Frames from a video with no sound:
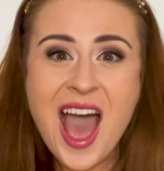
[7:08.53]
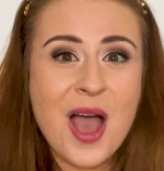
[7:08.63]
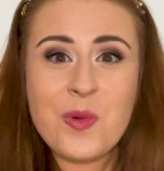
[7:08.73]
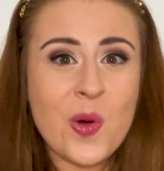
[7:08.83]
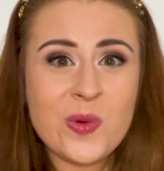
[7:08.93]
I
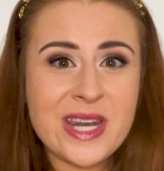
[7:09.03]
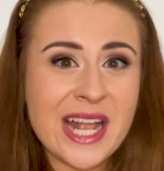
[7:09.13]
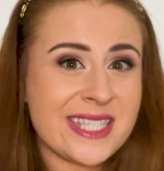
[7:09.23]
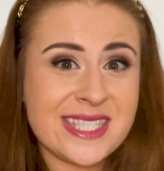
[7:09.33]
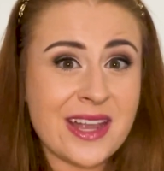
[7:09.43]
won't
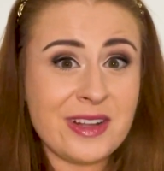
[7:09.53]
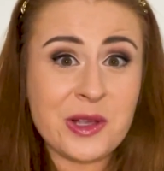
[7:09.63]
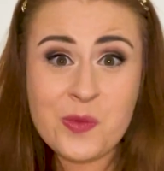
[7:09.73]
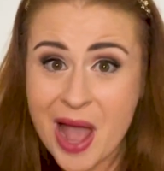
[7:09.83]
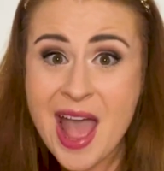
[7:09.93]

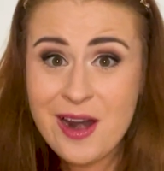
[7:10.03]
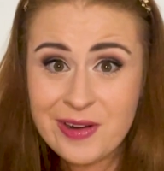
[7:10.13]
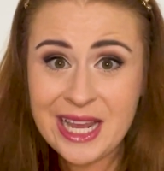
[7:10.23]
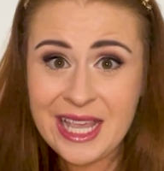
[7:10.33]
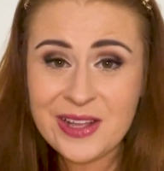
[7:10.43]
necessarily wear
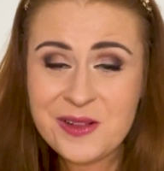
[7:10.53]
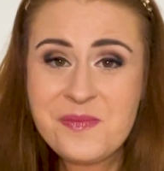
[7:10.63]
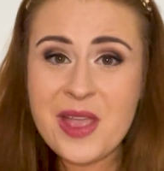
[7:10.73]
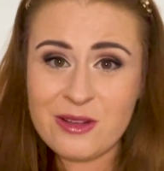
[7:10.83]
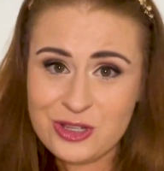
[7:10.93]
a heel,
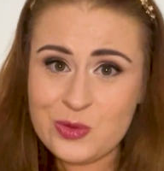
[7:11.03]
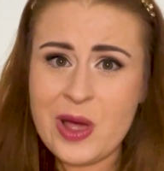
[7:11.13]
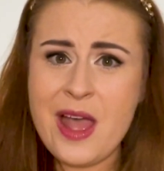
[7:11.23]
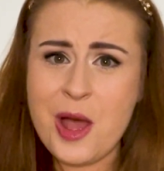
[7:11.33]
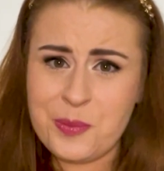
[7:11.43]
I'll just
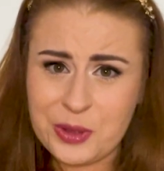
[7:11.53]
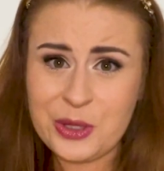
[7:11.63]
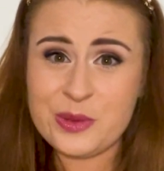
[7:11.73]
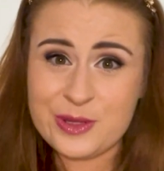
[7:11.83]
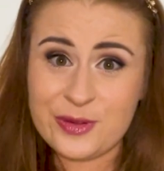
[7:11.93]
wear a
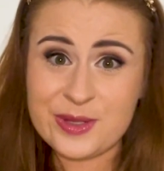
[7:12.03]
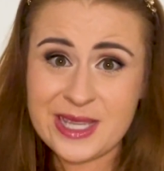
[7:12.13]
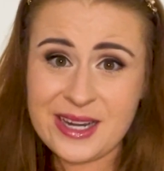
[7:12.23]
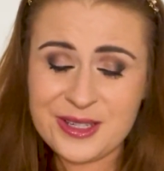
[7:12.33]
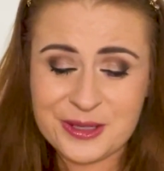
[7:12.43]
beautiful
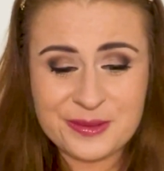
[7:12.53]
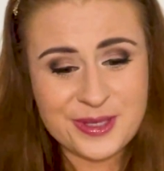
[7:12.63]
sandal.